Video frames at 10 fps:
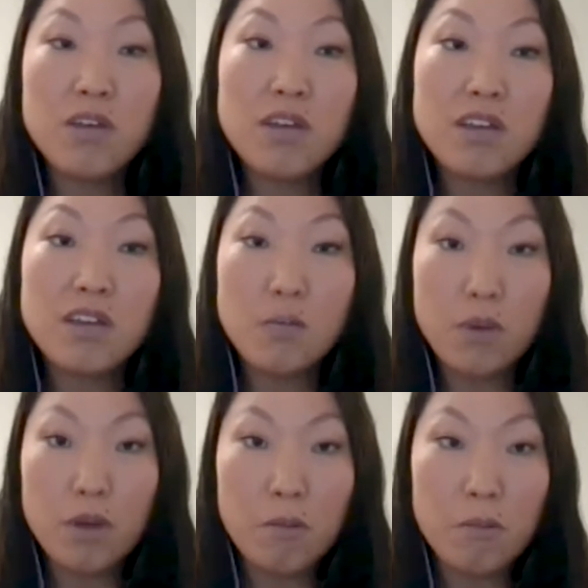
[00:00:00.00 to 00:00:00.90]
keep
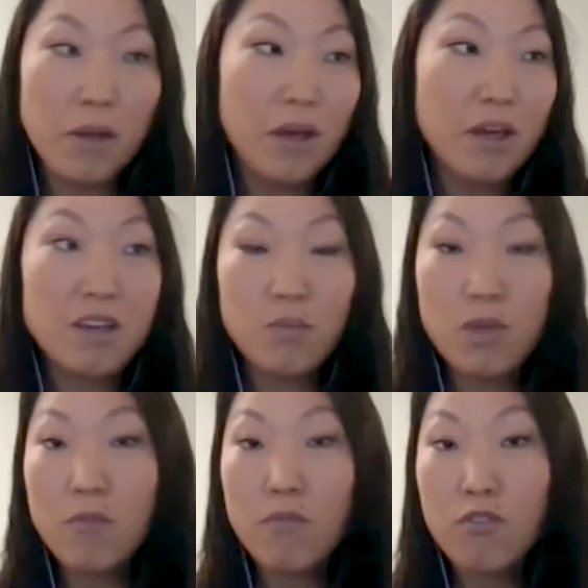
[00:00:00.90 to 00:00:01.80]
them
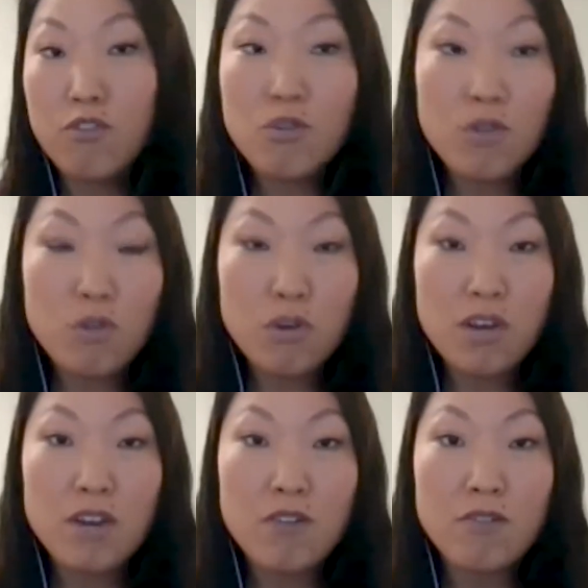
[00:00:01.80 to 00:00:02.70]
for 2 to 3
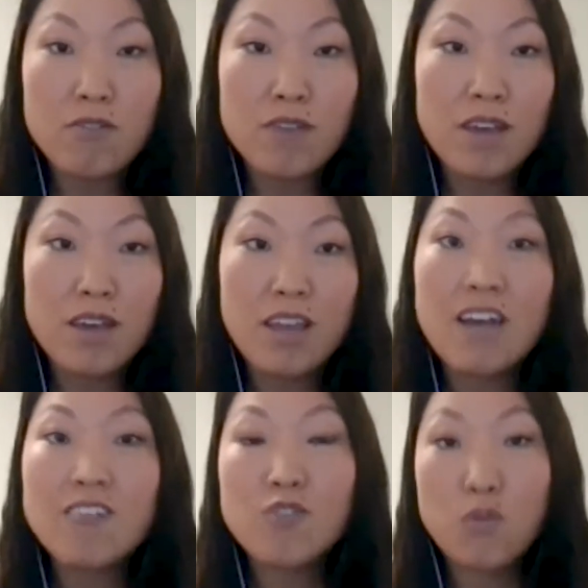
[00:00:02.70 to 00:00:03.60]
years,
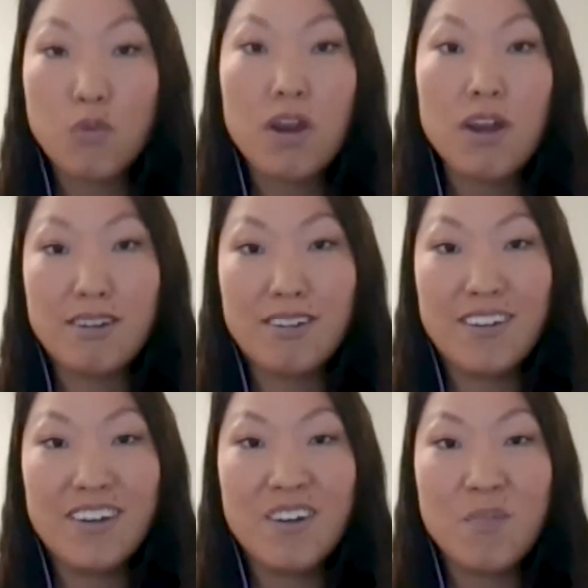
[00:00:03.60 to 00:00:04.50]
that's great.
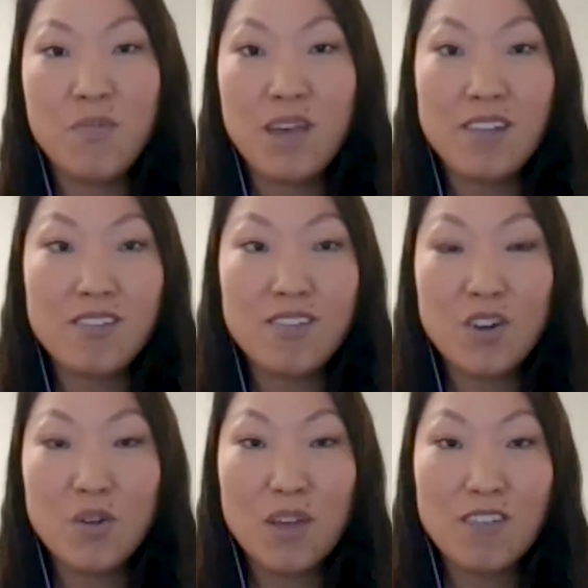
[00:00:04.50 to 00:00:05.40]

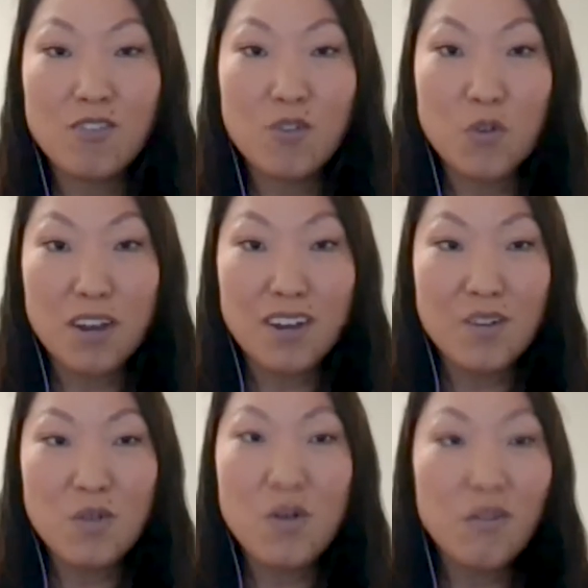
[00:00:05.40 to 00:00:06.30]
That's great.
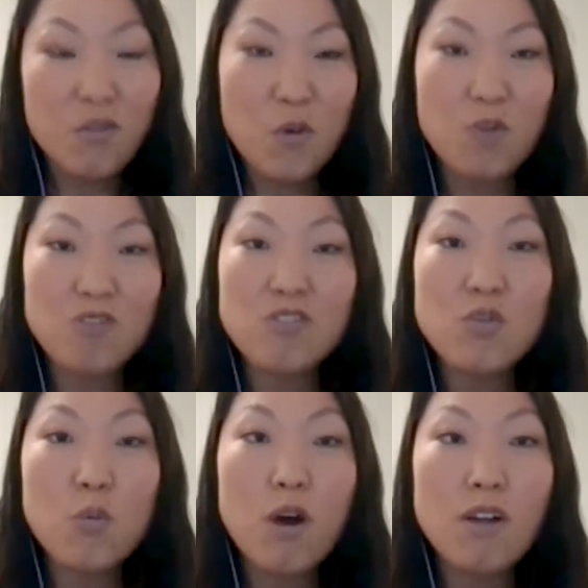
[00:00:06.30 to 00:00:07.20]
Of course,
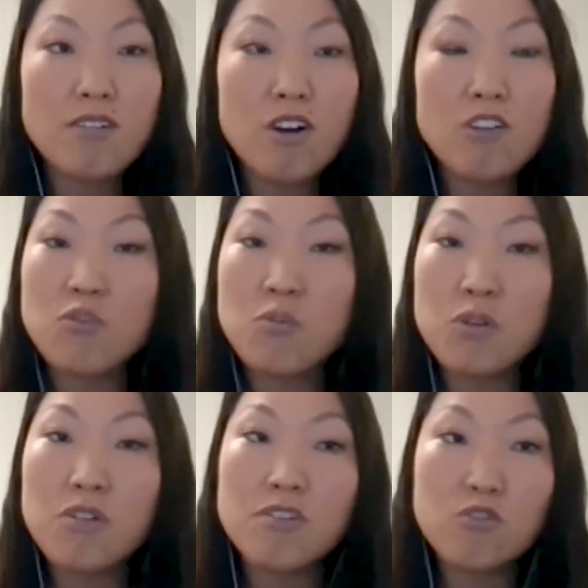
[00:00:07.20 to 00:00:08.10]
you want to also
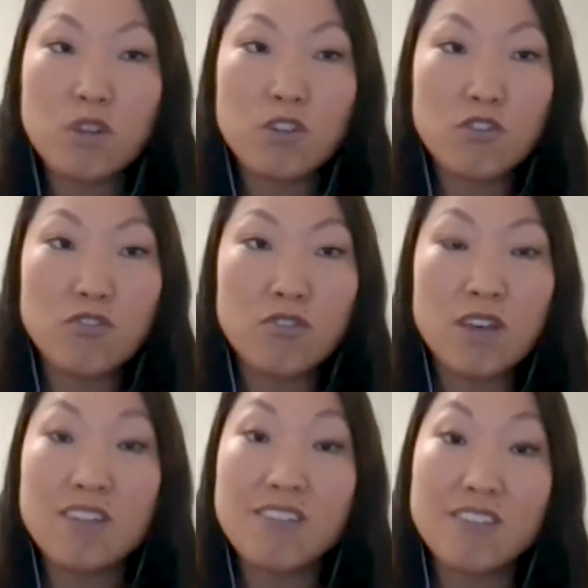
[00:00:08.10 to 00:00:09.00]
build in structures
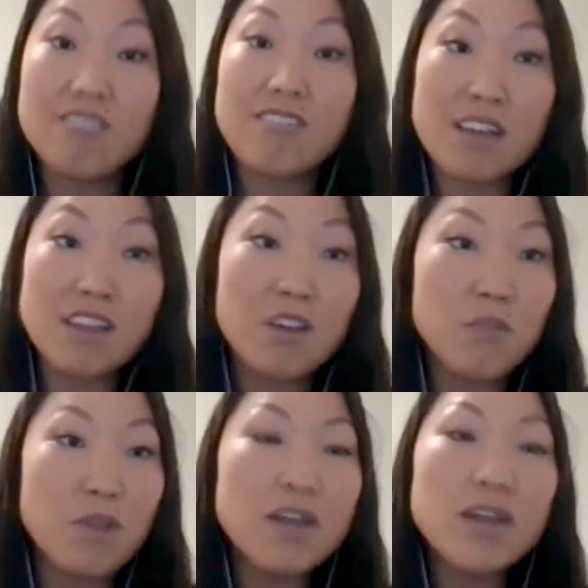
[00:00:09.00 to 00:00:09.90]
that can sustain them in